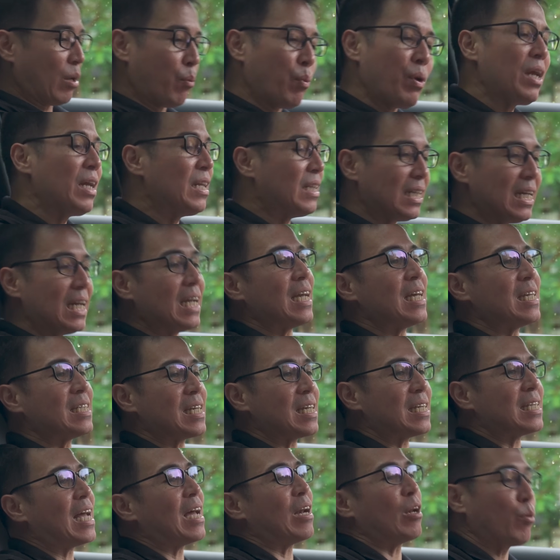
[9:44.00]
weird thing is
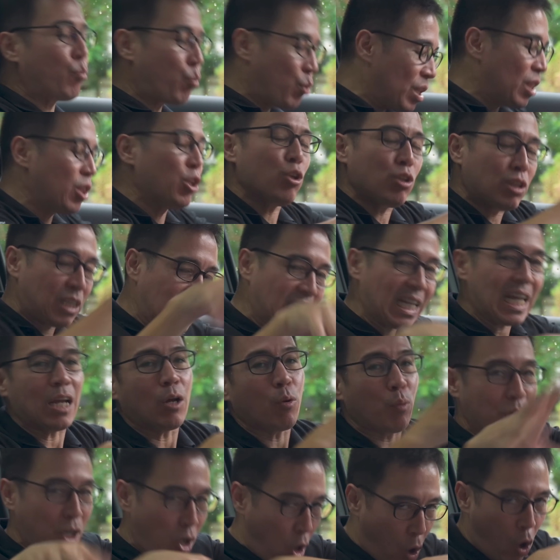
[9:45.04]
that you'd think
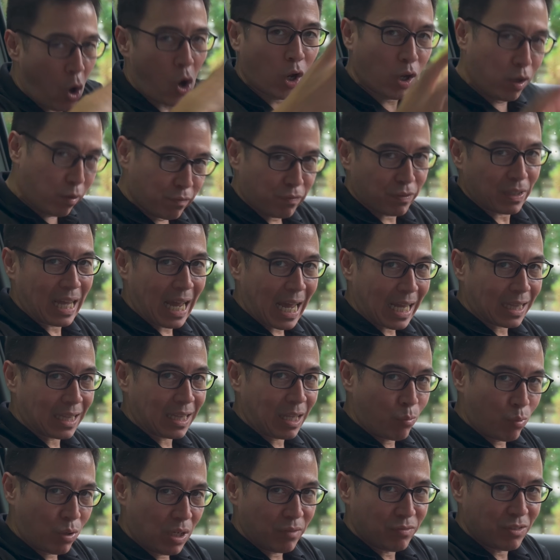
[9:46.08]
with all of that,
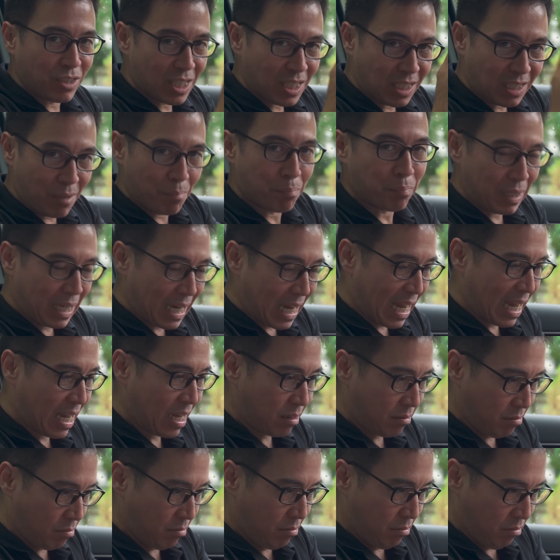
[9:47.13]
they would have just simply
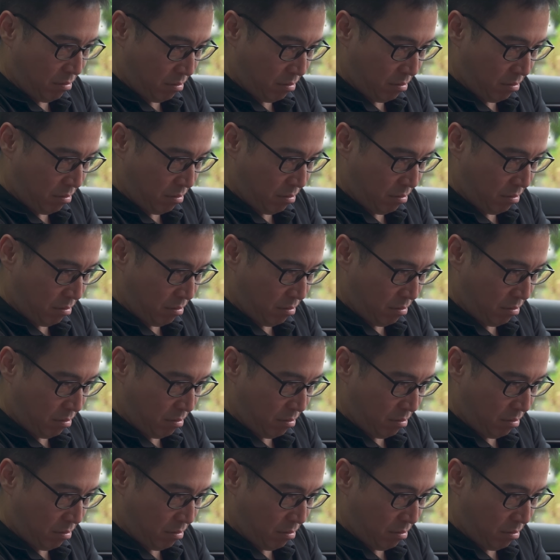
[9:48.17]
had